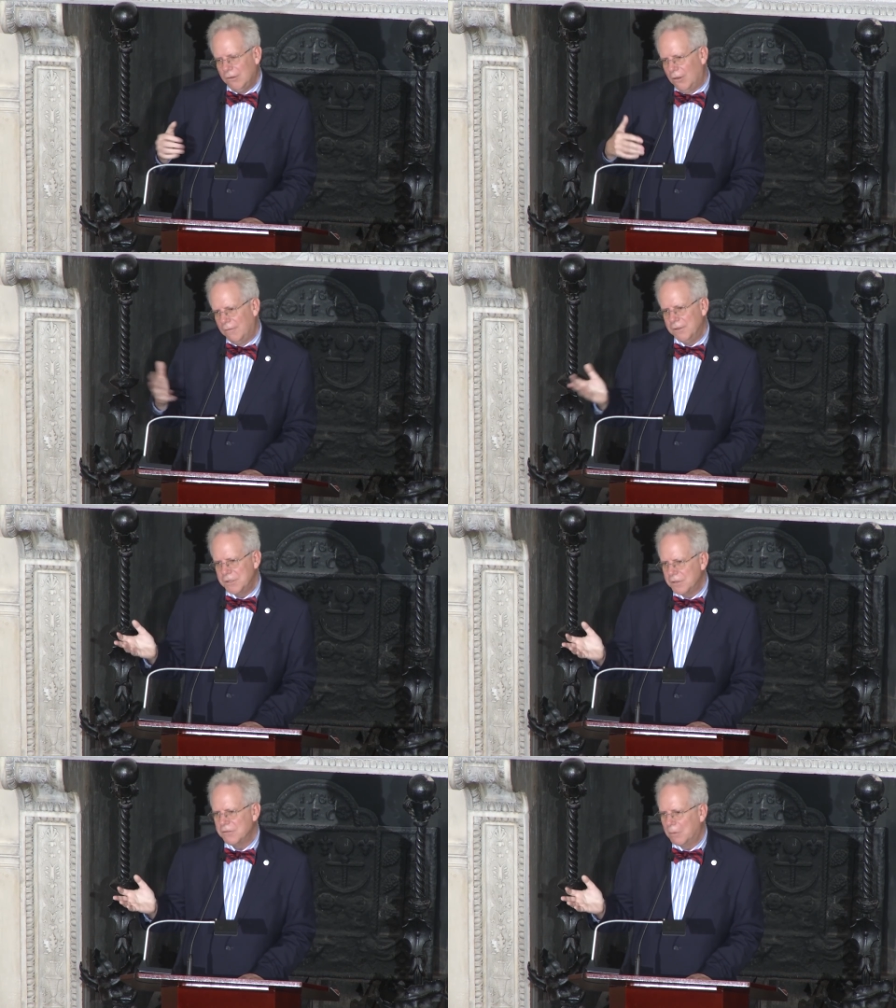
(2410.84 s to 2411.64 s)

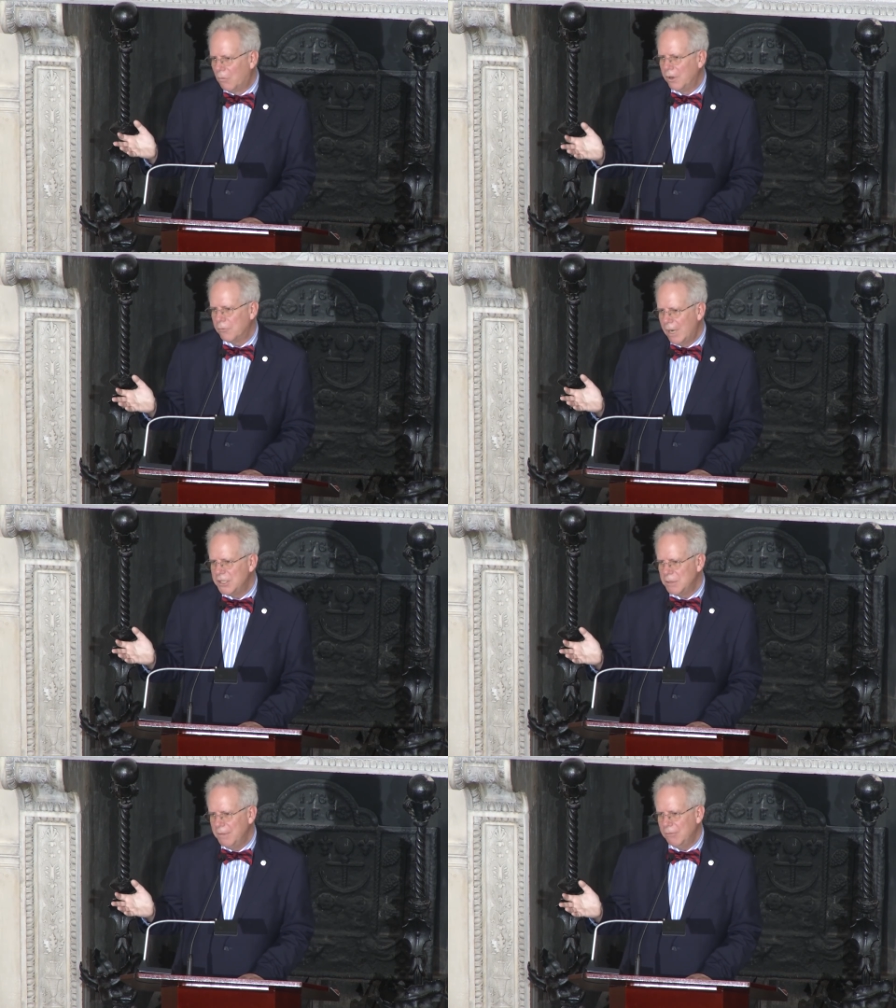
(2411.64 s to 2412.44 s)
Officers from one
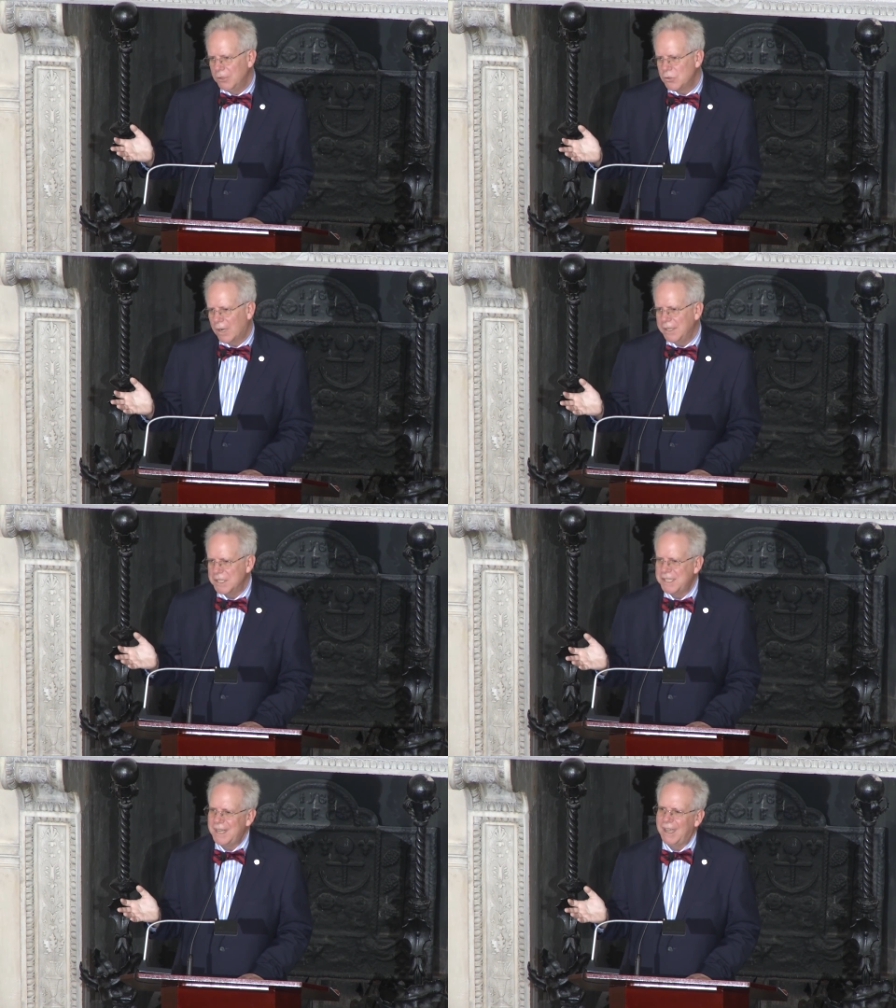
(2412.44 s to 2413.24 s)
regiment would try to
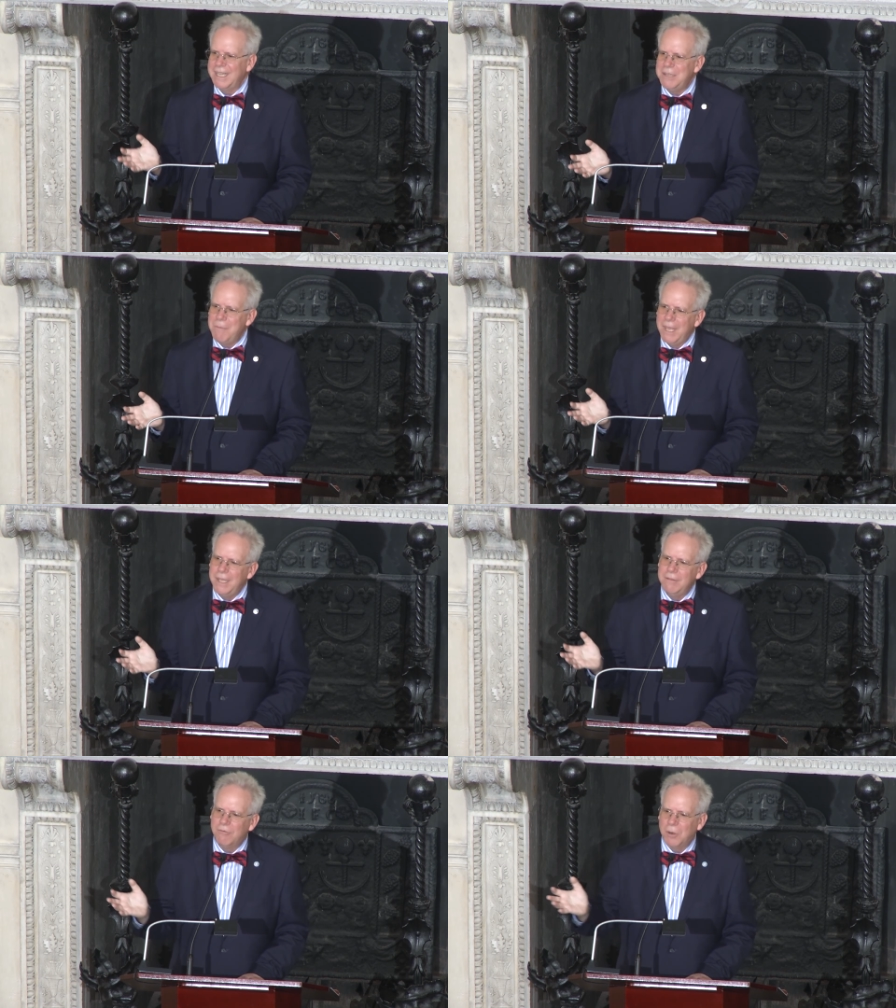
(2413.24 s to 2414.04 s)
sign
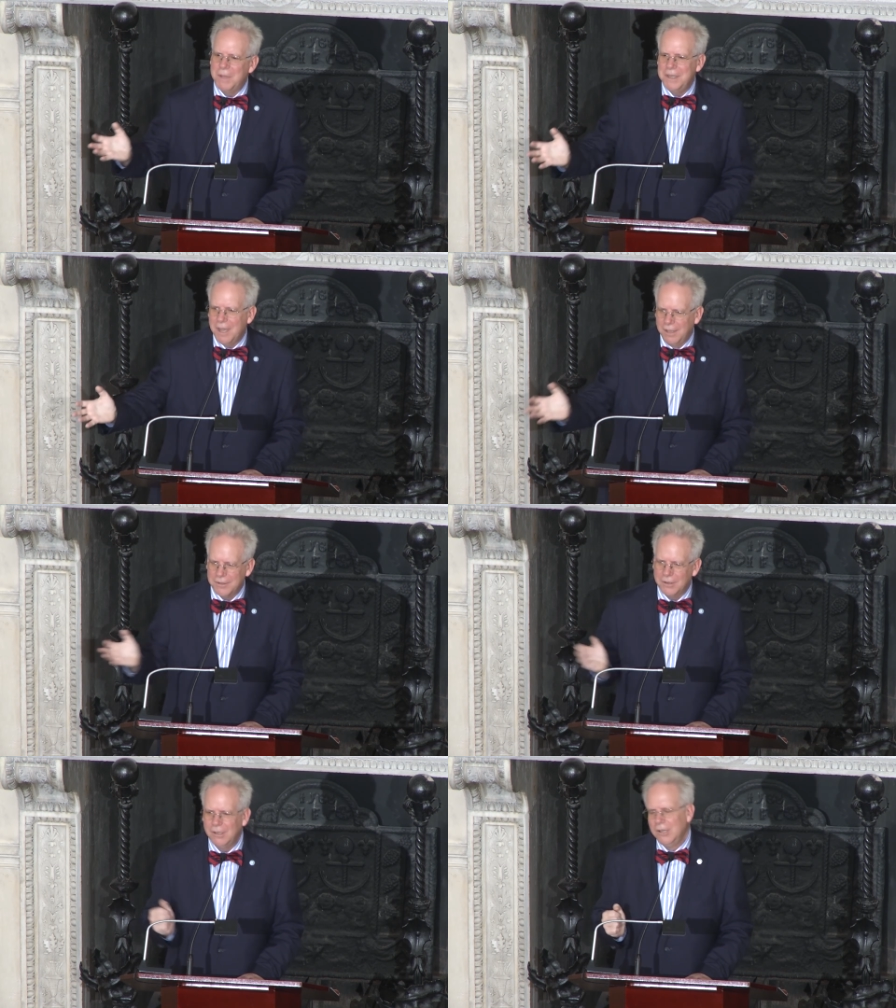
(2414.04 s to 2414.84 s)
men from
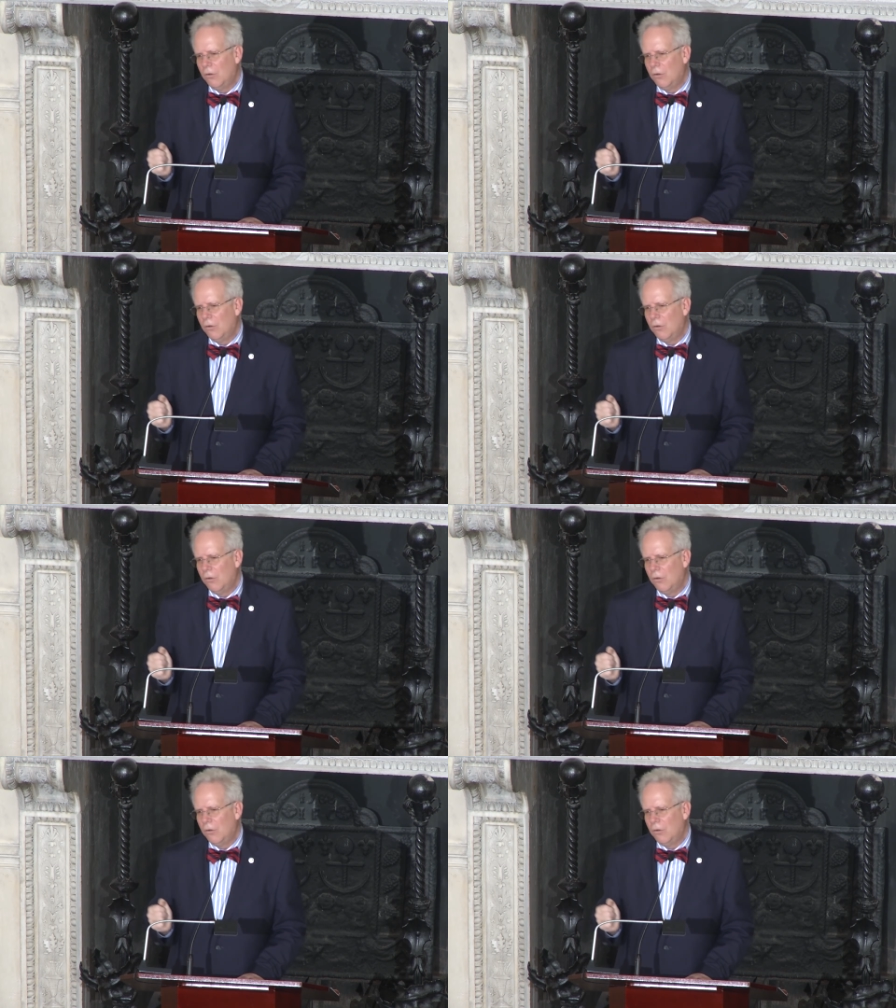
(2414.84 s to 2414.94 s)
another,